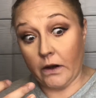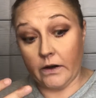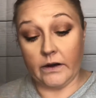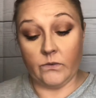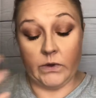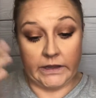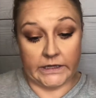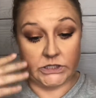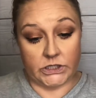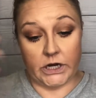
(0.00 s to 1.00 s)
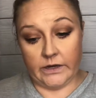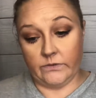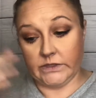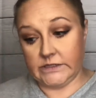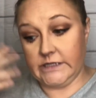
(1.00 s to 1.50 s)
All right, while that's drying,
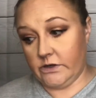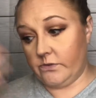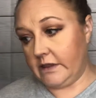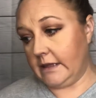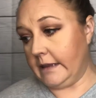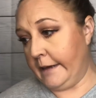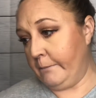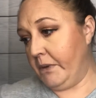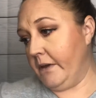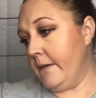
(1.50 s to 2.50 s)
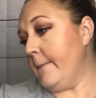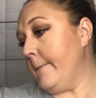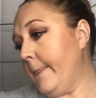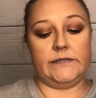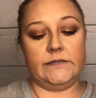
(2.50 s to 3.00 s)
we'll deal with the lip.
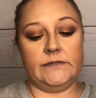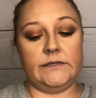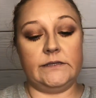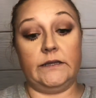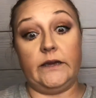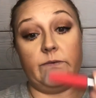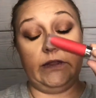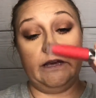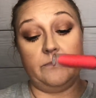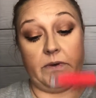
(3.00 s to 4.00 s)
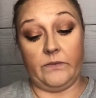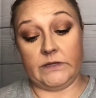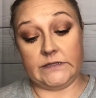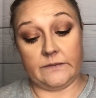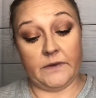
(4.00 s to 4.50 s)
Since it's a liquid lip, I
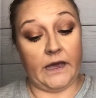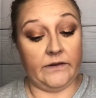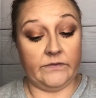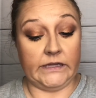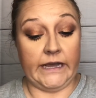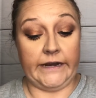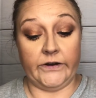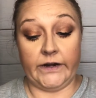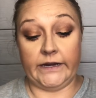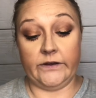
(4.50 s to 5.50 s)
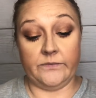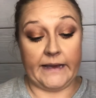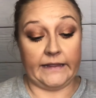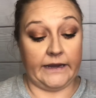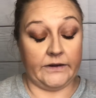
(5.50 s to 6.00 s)
want some kind of a liner, and I know
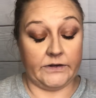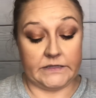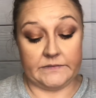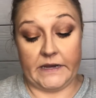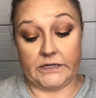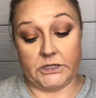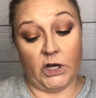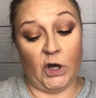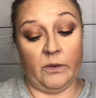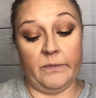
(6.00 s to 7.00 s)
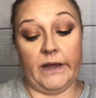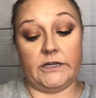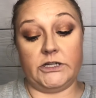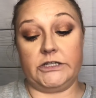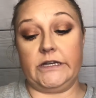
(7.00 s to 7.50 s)
my liner doesn't match at all, but
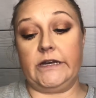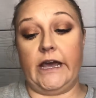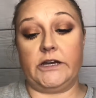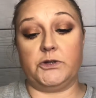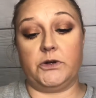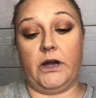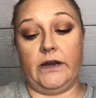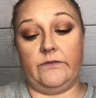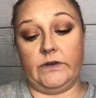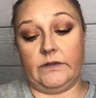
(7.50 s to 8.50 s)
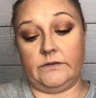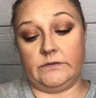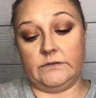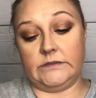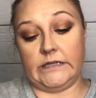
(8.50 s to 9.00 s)
it's just a natural kind of a
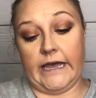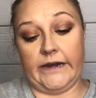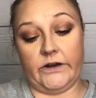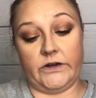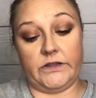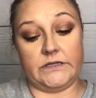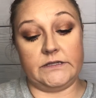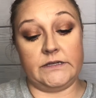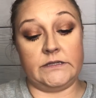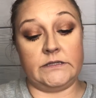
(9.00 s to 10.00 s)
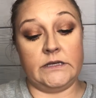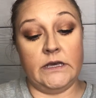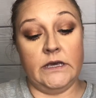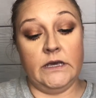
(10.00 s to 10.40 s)
liner. This is